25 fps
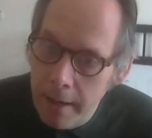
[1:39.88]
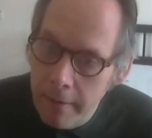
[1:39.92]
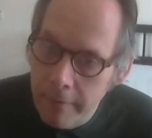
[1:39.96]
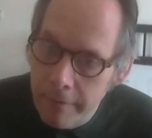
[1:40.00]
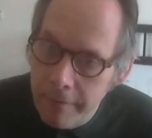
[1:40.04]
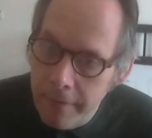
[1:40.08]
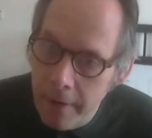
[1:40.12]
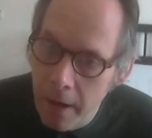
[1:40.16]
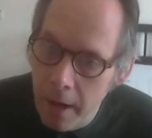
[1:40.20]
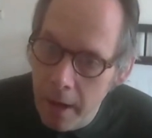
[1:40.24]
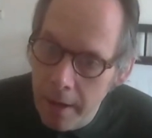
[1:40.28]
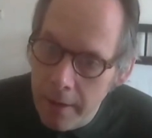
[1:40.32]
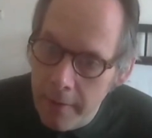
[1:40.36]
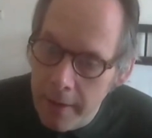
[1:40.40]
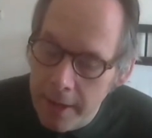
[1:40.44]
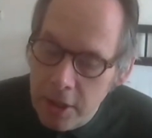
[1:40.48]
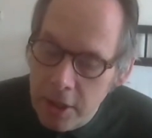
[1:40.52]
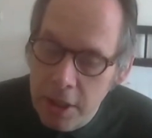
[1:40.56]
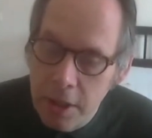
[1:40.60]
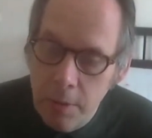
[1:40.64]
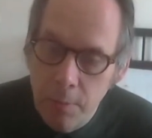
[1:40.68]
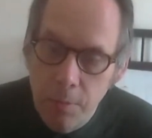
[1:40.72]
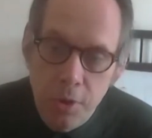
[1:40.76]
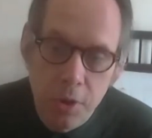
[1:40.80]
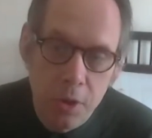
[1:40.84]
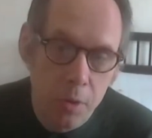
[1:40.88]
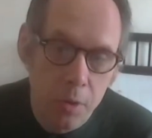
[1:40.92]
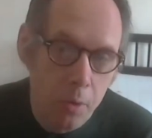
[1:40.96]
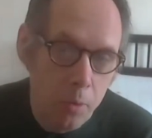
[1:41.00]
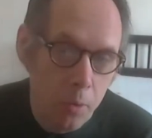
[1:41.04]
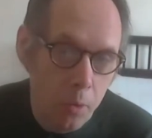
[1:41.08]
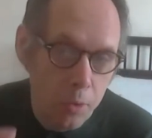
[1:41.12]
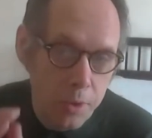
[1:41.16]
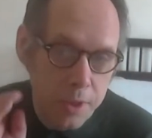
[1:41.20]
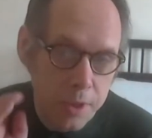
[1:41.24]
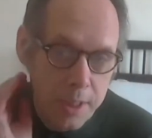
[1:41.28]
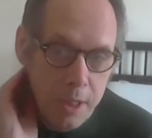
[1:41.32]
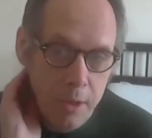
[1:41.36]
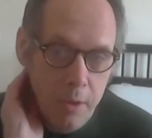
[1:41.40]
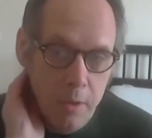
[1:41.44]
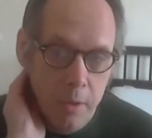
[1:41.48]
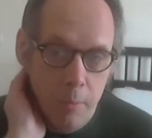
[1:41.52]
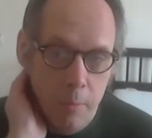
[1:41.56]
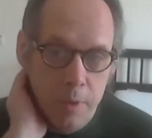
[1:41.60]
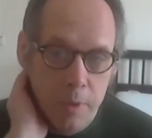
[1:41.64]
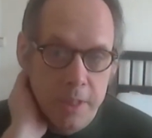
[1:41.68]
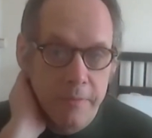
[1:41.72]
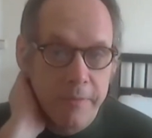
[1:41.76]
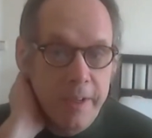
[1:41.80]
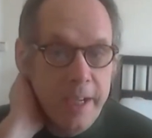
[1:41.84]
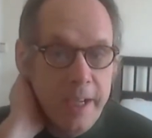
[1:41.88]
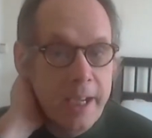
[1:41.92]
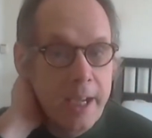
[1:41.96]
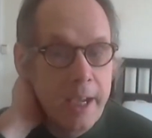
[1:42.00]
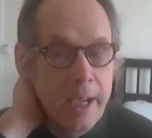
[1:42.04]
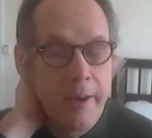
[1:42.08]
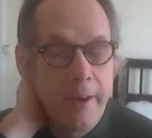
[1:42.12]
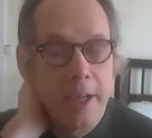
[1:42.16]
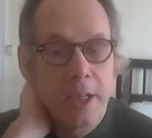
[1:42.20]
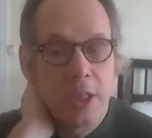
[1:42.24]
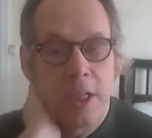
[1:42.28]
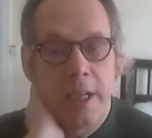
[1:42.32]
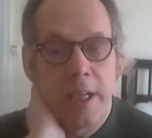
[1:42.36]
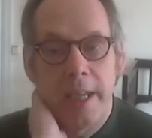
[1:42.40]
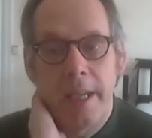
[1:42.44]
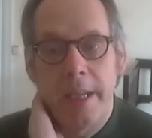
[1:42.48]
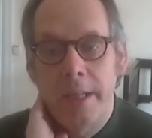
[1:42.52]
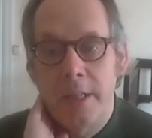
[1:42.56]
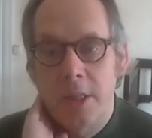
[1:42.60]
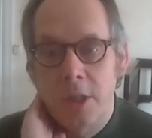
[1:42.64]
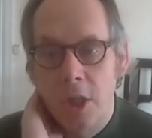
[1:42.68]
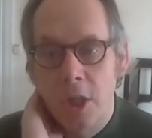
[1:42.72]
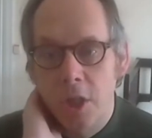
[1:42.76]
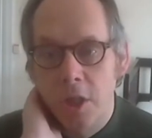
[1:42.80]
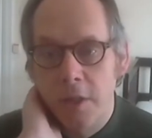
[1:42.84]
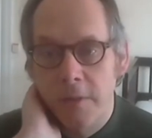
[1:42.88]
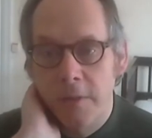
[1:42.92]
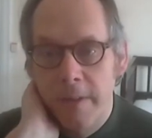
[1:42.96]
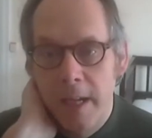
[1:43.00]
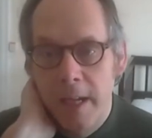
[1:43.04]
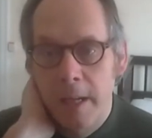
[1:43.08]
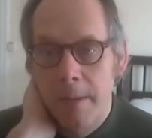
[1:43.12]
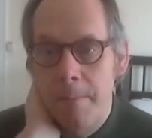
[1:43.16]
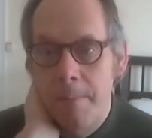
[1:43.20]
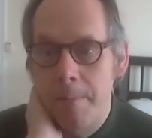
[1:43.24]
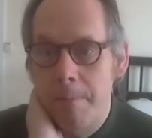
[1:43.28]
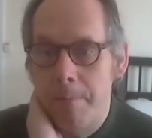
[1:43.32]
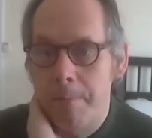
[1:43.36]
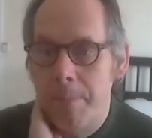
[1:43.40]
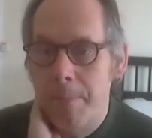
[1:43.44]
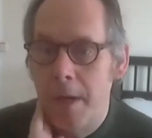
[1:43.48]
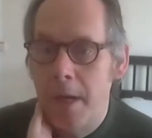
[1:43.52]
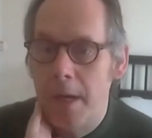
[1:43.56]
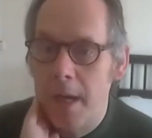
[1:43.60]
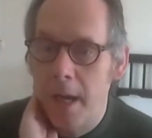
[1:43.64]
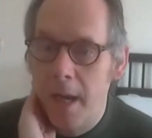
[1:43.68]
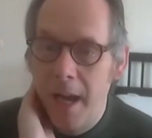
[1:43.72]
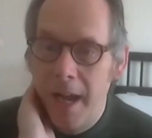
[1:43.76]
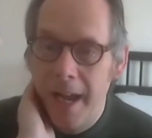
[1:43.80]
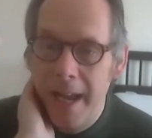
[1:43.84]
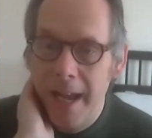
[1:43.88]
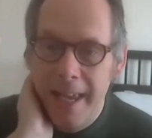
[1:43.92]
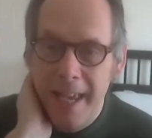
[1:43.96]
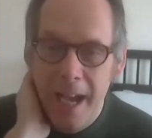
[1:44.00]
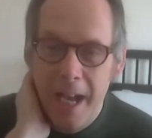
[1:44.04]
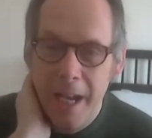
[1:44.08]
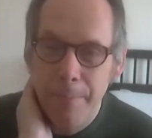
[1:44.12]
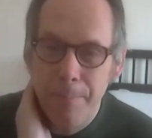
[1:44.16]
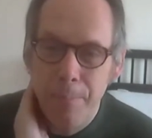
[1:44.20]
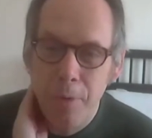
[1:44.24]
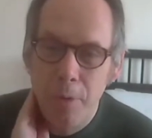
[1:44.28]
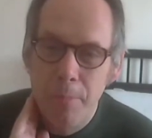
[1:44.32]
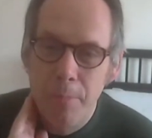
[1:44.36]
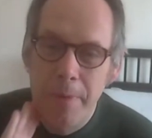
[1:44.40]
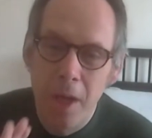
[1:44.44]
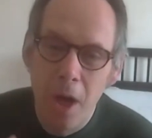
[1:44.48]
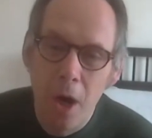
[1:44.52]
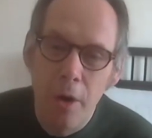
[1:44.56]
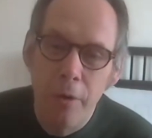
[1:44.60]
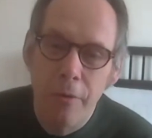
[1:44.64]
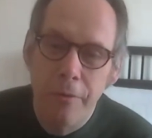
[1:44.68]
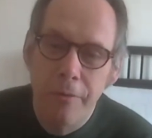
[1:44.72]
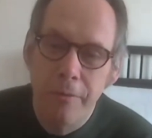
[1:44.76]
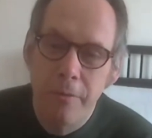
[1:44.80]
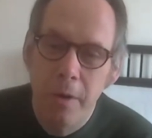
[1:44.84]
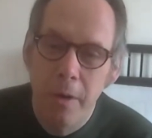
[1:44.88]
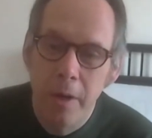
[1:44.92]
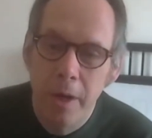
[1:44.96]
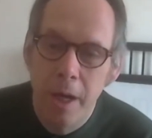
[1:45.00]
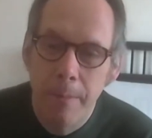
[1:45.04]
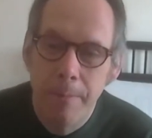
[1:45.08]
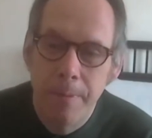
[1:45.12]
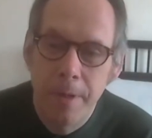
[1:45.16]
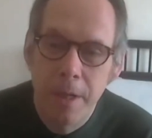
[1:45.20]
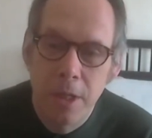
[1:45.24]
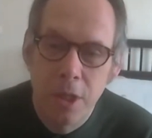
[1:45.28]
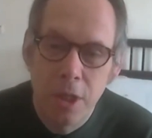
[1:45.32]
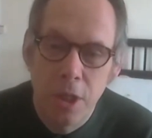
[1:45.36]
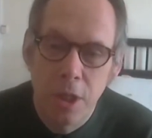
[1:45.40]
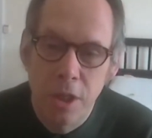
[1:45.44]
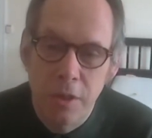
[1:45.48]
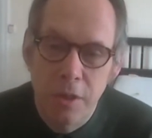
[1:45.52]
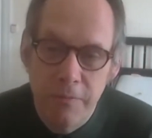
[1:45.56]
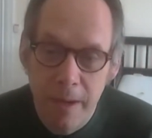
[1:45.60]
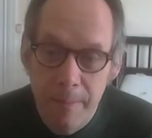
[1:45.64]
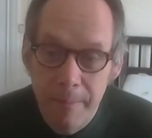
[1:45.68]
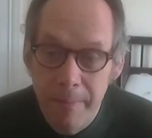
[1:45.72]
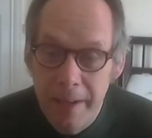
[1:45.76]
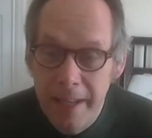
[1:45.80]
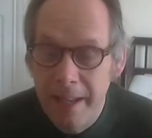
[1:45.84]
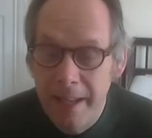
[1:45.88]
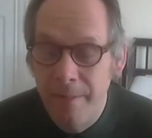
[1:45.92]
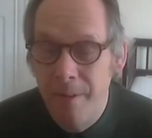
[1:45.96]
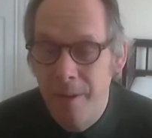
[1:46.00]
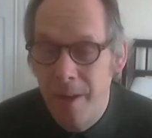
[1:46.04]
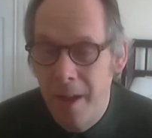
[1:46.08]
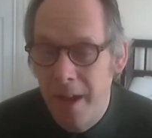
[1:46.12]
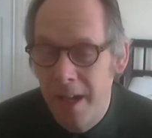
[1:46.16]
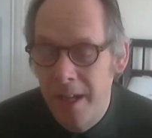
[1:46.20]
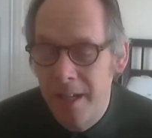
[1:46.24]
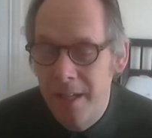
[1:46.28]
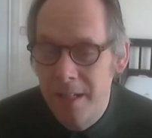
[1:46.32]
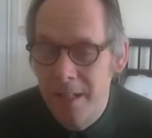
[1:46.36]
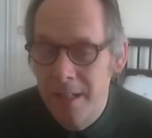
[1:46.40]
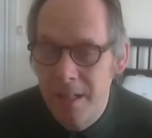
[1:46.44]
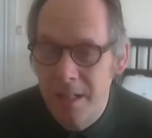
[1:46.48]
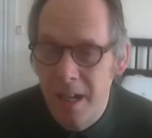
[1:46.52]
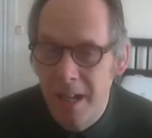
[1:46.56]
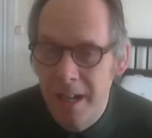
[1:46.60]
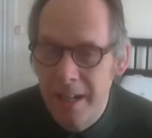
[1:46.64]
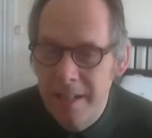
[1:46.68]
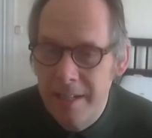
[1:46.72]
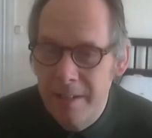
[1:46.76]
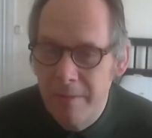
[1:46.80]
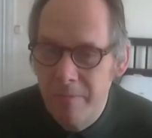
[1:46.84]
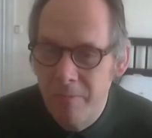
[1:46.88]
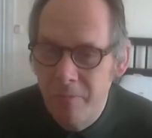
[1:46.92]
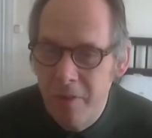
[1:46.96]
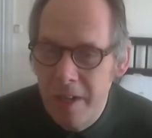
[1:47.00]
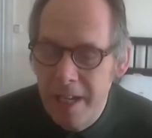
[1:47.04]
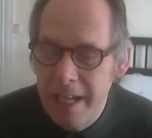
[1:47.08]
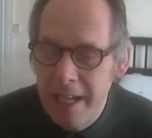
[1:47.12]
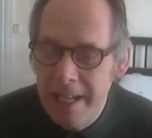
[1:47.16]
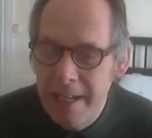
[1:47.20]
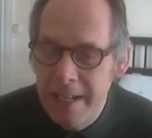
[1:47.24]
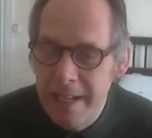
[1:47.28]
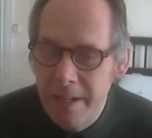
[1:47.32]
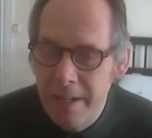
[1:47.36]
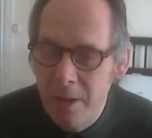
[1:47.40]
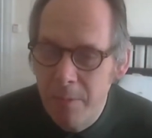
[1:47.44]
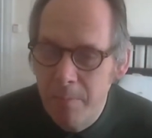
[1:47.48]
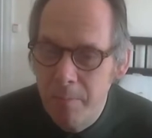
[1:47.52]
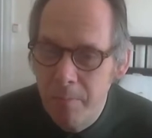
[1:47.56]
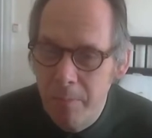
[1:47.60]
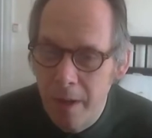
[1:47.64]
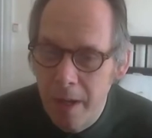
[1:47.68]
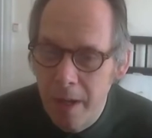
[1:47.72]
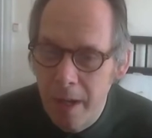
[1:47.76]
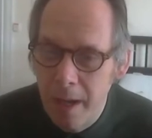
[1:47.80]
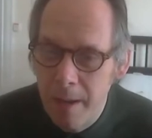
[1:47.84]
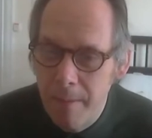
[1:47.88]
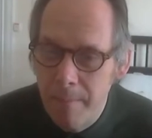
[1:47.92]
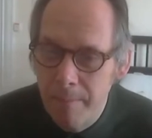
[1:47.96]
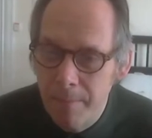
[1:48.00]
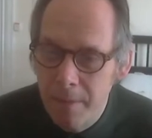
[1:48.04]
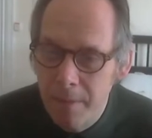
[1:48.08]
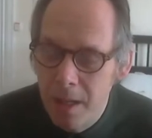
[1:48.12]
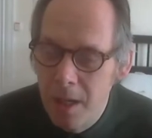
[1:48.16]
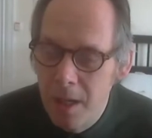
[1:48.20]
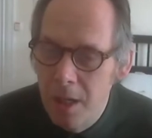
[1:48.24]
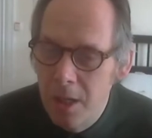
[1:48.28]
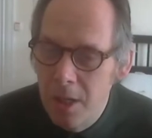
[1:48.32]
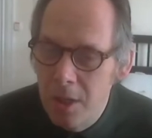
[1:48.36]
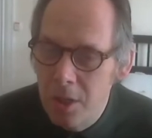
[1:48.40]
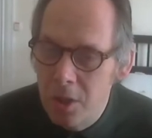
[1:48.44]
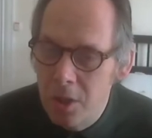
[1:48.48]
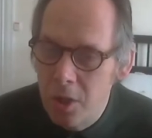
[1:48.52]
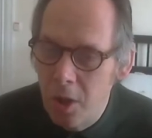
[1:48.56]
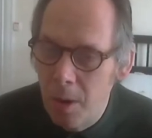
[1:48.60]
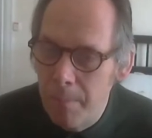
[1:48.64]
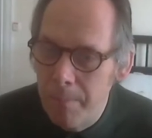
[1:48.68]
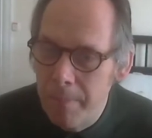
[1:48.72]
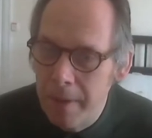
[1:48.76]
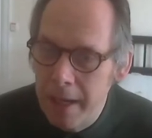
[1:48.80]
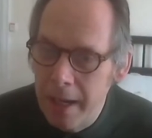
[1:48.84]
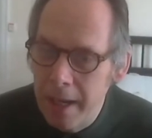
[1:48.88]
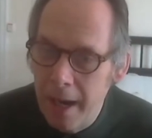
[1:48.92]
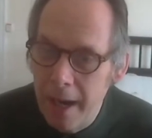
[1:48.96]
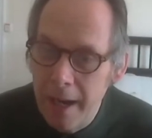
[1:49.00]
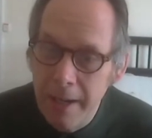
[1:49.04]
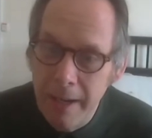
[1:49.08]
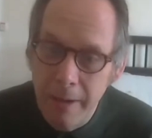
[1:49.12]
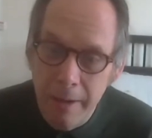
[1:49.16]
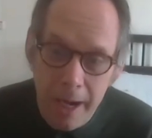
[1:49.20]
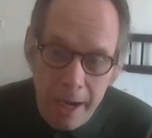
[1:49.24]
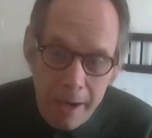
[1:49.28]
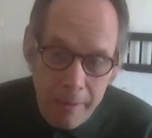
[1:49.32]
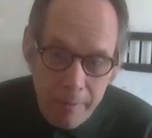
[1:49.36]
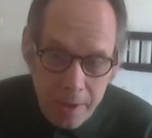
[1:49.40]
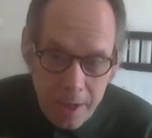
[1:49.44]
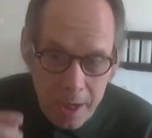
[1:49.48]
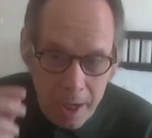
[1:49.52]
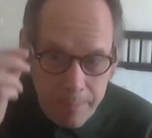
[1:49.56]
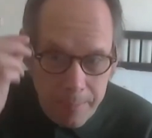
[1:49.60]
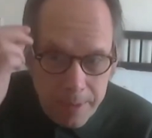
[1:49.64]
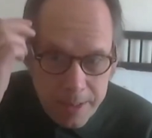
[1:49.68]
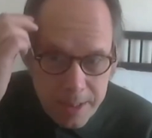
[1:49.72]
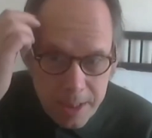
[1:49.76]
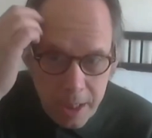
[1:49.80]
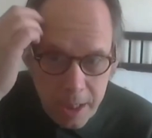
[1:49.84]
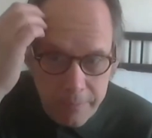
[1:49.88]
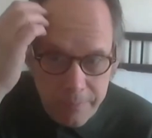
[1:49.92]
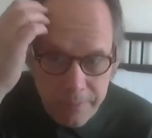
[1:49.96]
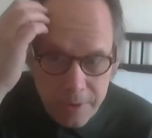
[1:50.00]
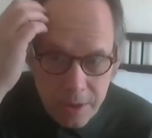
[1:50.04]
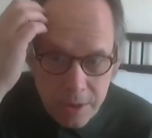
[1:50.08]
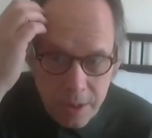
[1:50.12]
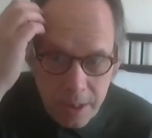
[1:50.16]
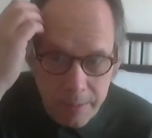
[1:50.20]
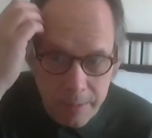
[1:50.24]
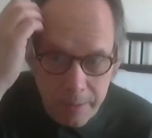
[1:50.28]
father actually was a vicar actually in the Church of England, but it kind of put me off growing up in a church family, and I really stopped being. I regard myself as